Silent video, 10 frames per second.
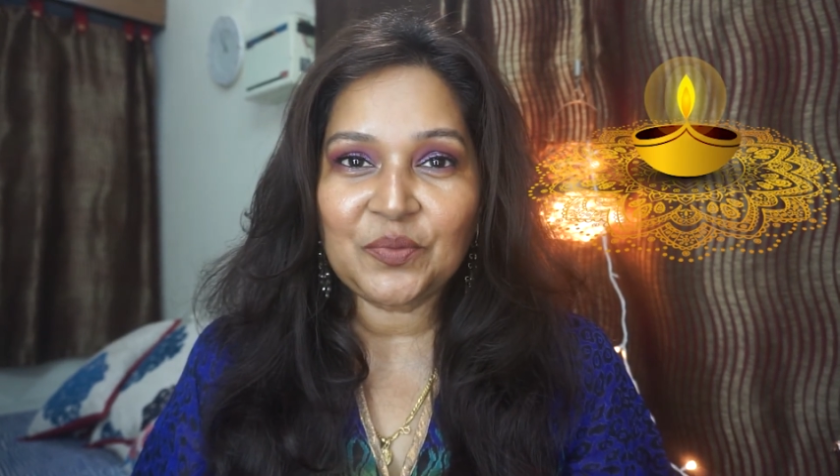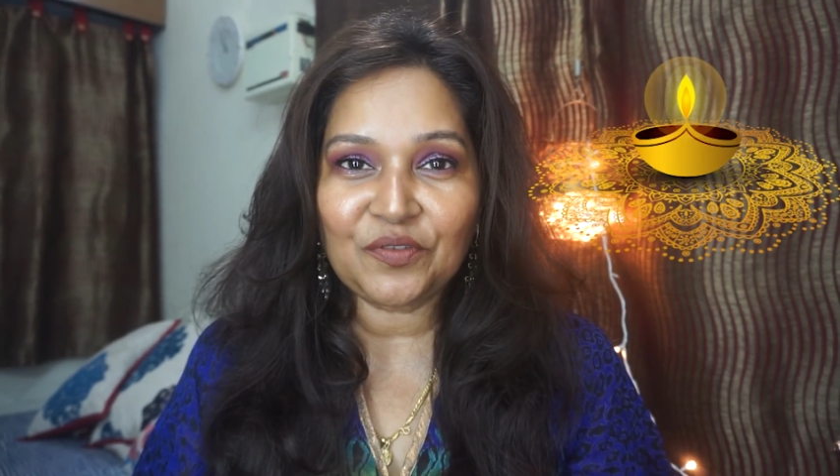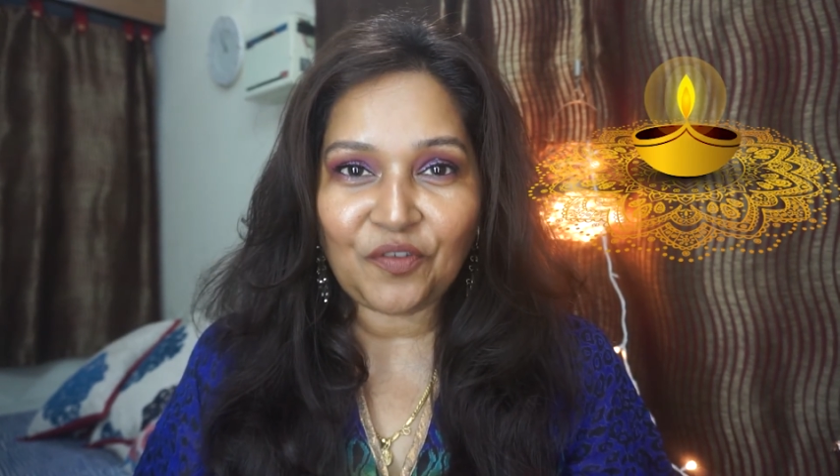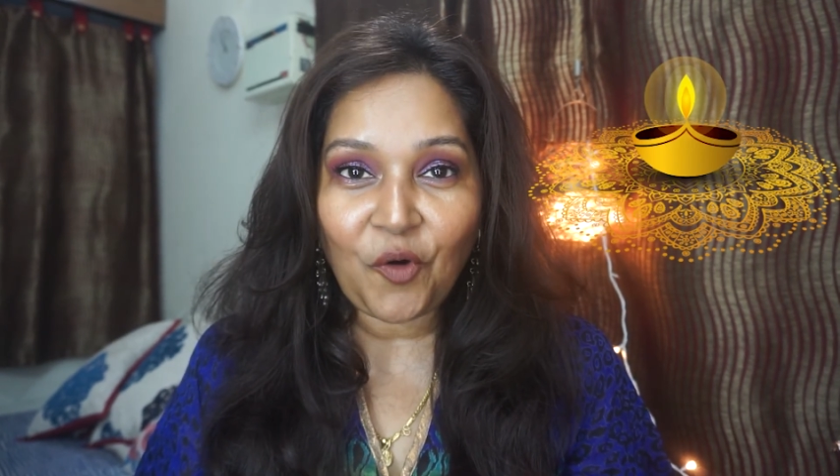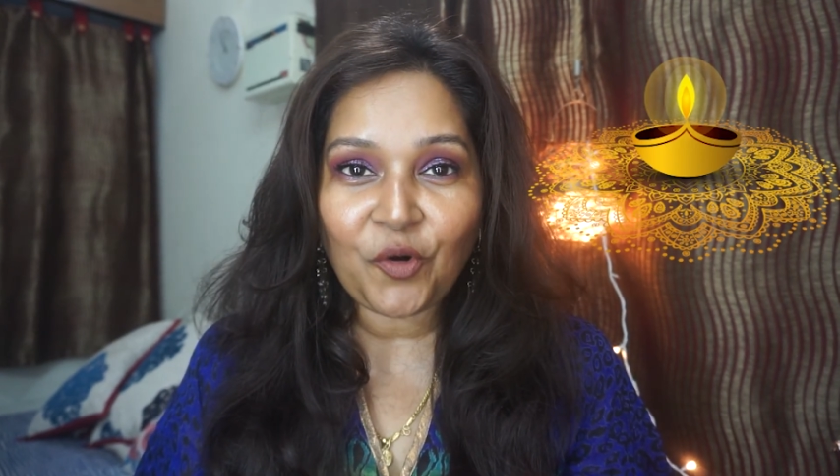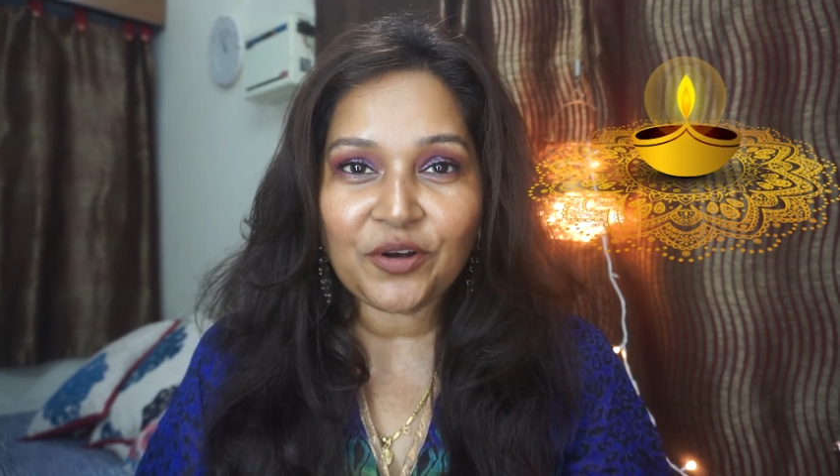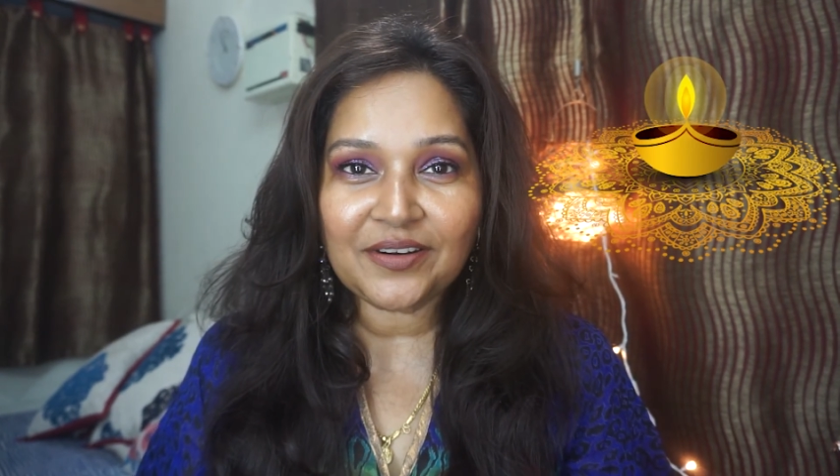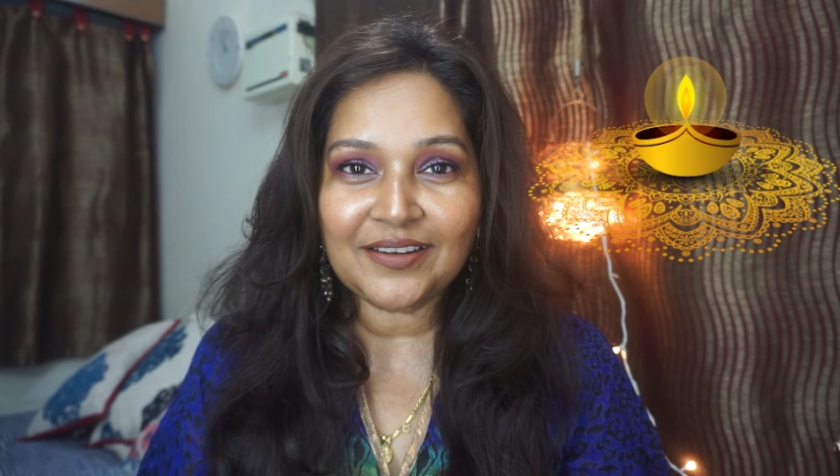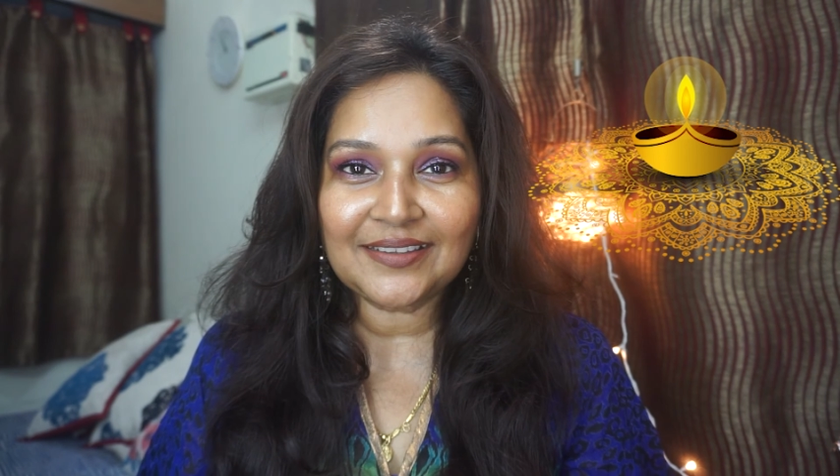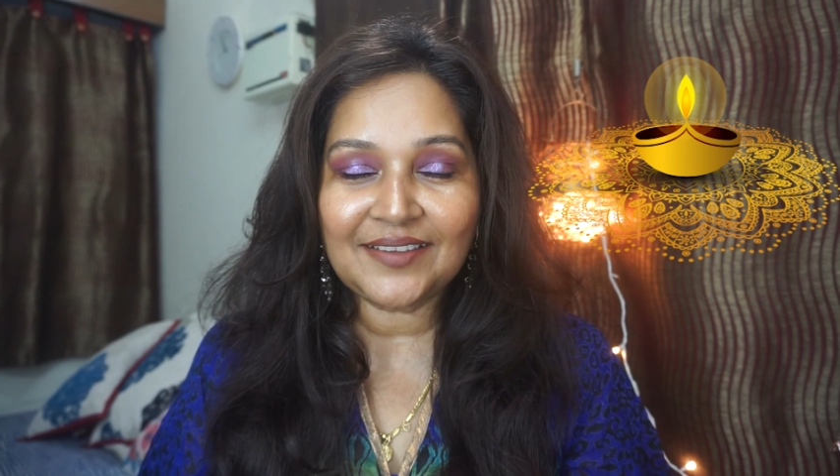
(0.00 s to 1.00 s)
before
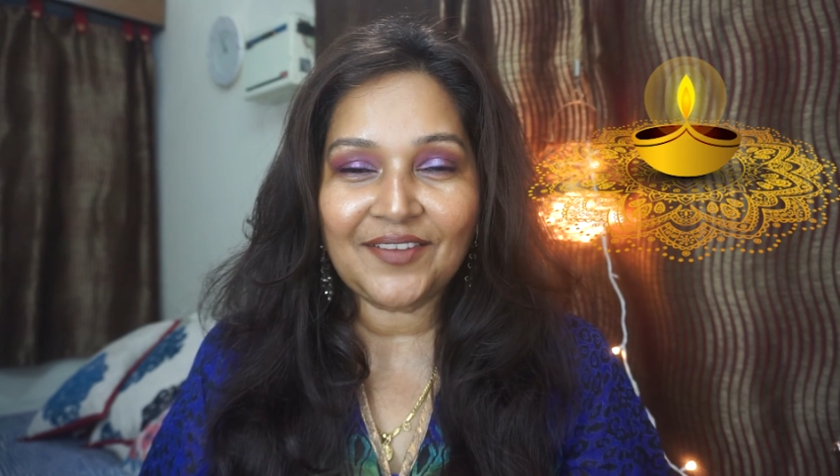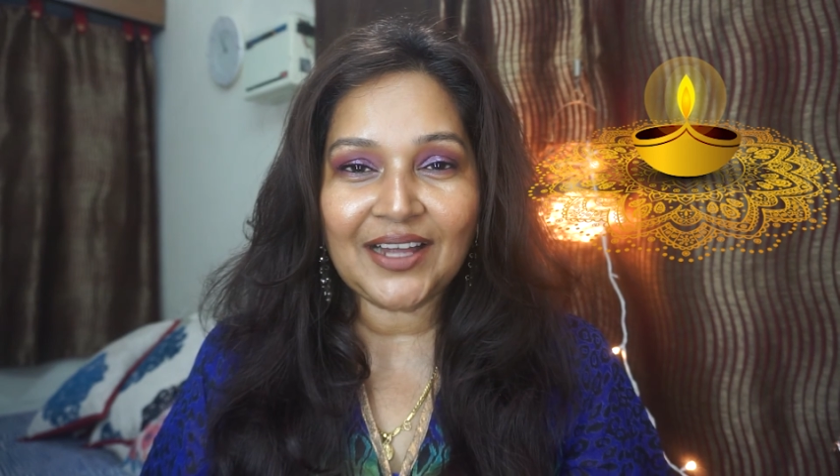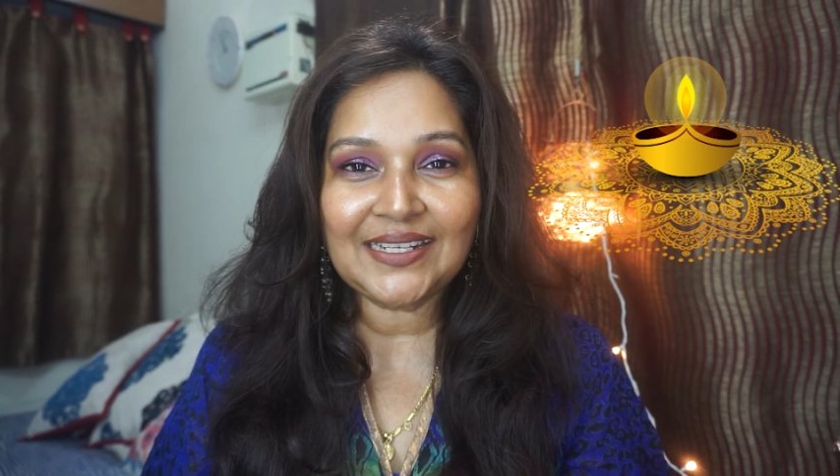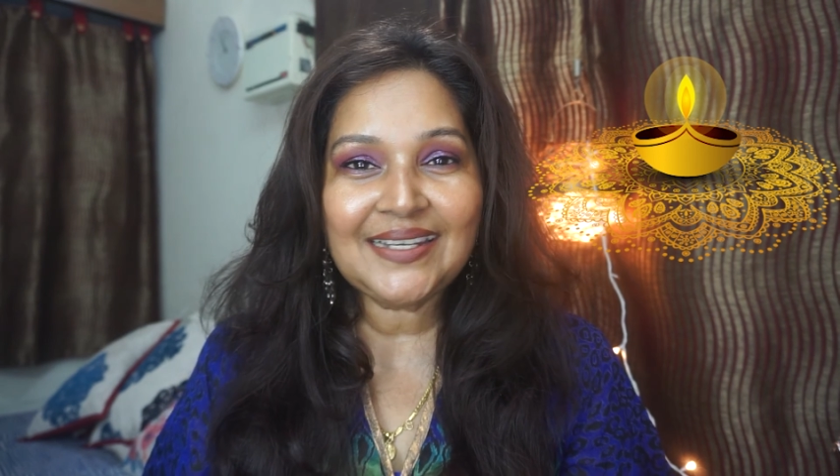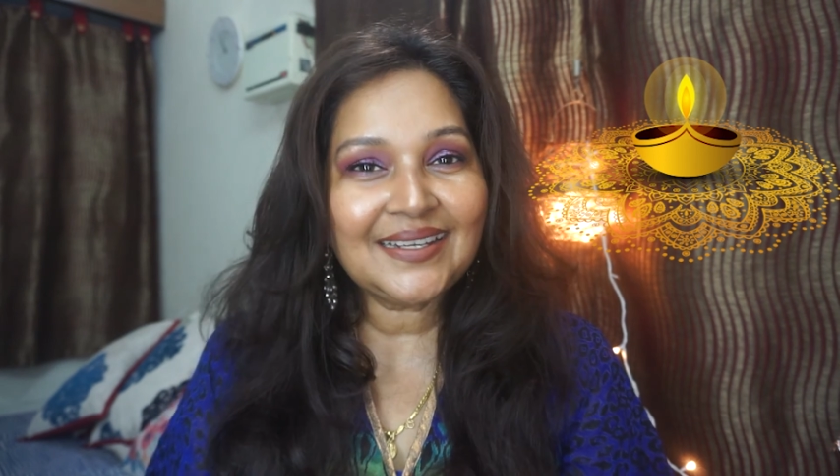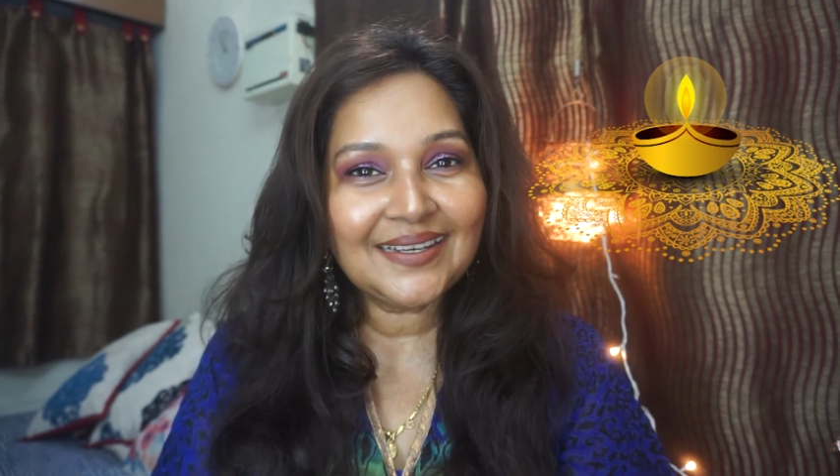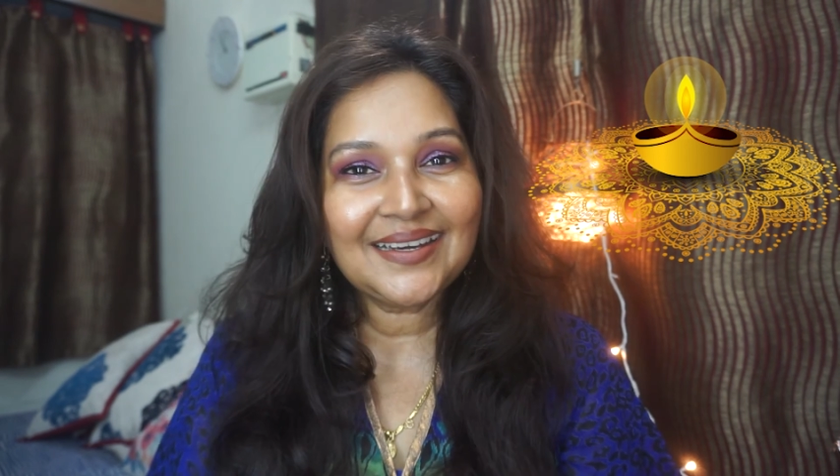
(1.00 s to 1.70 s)
Diwali,